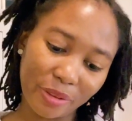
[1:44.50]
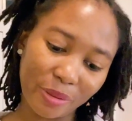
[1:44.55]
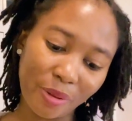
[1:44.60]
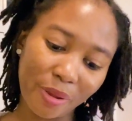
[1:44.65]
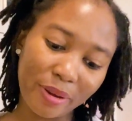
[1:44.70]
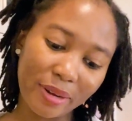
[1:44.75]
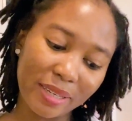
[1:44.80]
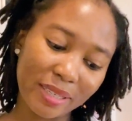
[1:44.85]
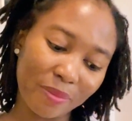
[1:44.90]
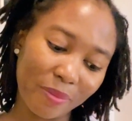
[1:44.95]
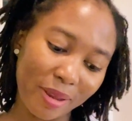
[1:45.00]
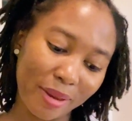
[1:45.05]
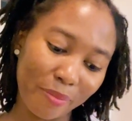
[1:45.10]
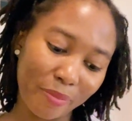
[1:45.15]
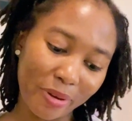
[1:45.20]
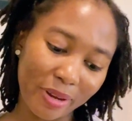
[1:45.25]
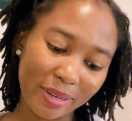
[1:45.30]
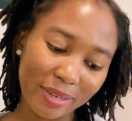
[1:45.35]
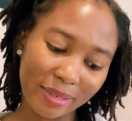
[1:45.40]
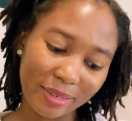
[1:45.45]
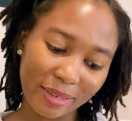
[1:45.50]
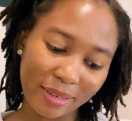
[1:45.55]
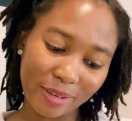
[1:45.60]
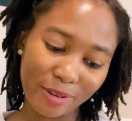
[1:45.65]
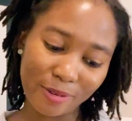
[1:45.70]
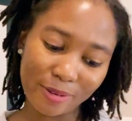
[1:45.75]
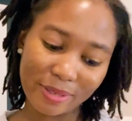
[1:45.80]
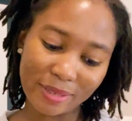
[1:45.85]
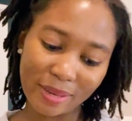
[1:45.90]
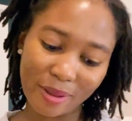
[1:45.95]
Thought this might bring
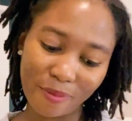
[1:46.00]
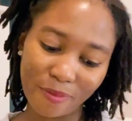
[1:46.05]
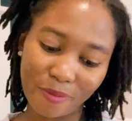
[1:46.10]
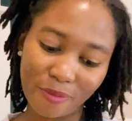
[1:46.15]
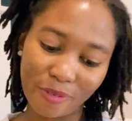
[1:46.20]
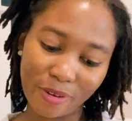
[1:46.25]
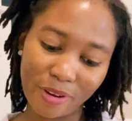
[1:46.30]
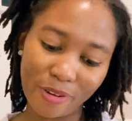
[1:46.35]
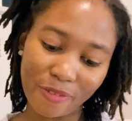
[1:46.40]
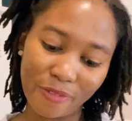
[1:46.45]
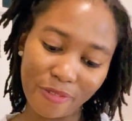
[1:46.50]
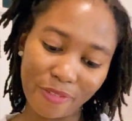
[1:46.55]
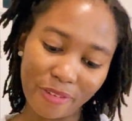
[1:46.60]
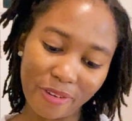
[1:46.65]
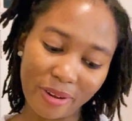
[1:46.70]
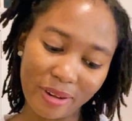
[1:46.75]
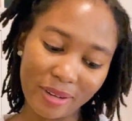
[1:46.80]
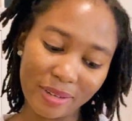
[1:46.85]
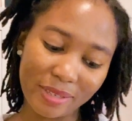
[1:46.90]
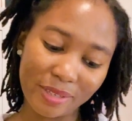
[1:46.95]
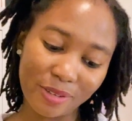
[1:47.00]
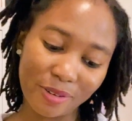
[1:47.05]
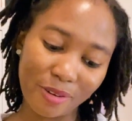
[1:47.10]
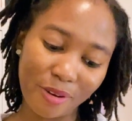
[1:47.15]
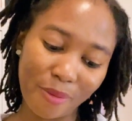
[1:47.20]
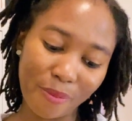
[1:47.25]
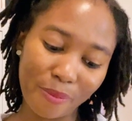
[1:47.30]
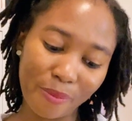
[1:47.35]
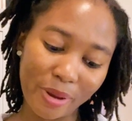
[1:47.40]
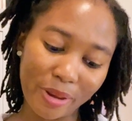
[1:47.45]
you some flavor to
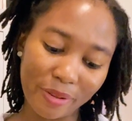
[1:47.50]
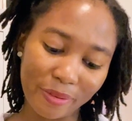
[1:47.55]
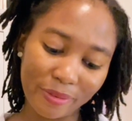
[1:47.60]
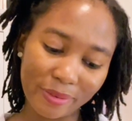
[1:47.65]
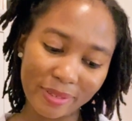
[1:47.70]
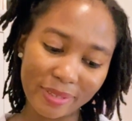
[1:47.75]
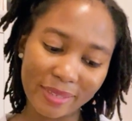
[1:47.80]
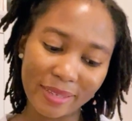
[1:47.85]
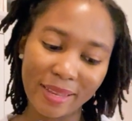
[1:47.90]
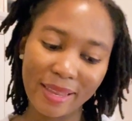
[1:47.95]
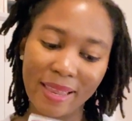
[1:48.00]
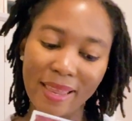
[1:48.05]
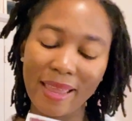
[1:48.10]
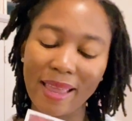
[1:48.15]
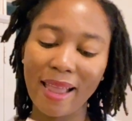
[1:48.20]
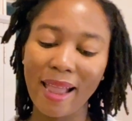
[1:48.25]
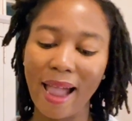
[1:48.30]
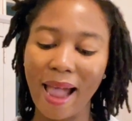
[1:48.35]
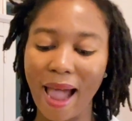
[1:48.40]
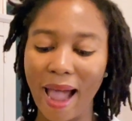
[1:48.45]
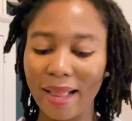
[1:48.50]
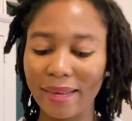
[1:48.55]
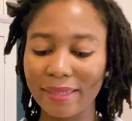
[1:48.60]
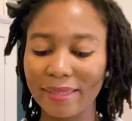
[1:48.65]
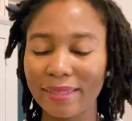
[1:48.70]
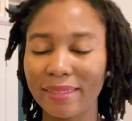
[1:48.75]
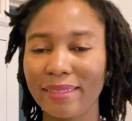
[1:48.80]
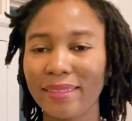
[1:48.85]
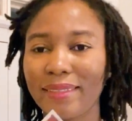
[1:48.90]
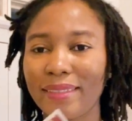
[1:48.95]
your meals.
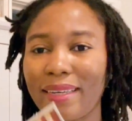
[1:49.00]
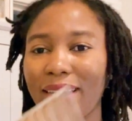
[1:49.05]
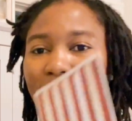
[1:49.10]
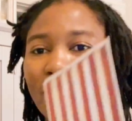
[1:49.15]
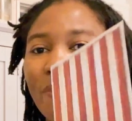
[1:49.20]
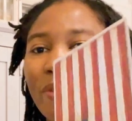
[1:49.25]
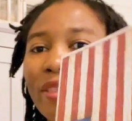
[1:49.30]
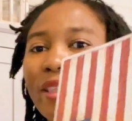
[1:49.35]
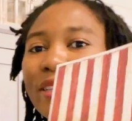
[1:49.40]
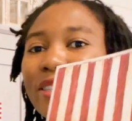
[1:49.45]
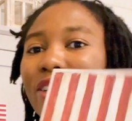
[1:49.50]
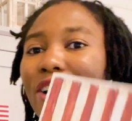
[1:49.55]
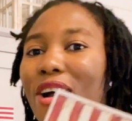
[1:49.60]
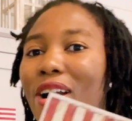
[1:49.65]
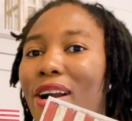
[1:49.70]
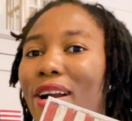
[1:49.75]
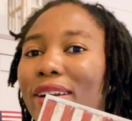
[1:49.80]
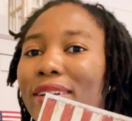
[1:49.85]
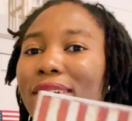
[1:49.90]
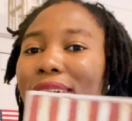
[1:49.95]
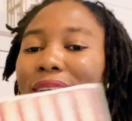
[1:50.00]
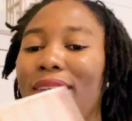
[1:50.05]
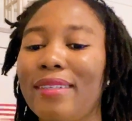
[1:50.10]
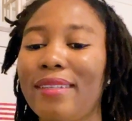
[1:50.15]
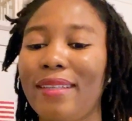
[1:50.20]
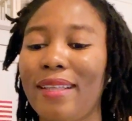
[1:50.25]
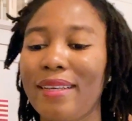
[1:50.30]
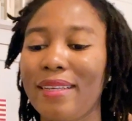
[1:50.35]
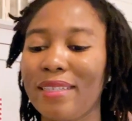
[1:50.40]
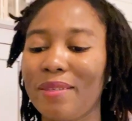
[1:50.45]
And she gave me this card.
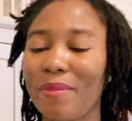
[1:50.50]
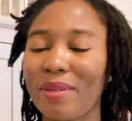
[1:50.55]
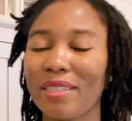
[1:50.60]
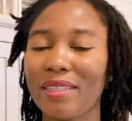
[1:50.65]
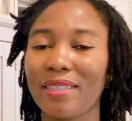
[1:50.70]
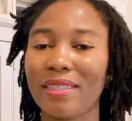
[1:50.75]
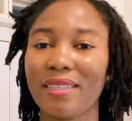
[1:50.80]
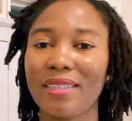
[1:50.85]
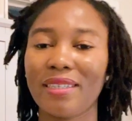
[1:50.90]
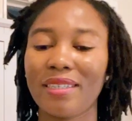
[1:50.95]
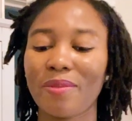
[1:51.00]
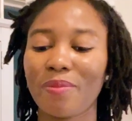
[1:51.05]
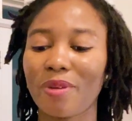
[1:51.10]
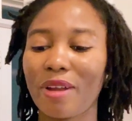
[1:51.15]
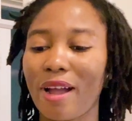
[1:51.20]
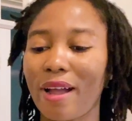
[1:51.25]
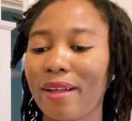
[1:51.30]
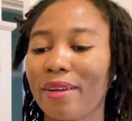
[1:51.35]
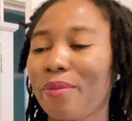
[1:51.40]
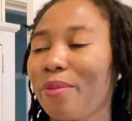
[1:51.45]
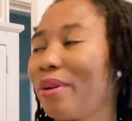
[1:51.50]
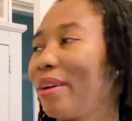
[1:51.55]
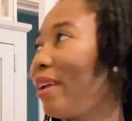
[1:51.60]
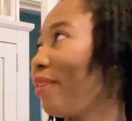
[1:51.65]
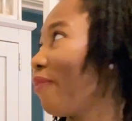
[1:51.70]
And this is my citizenship card when I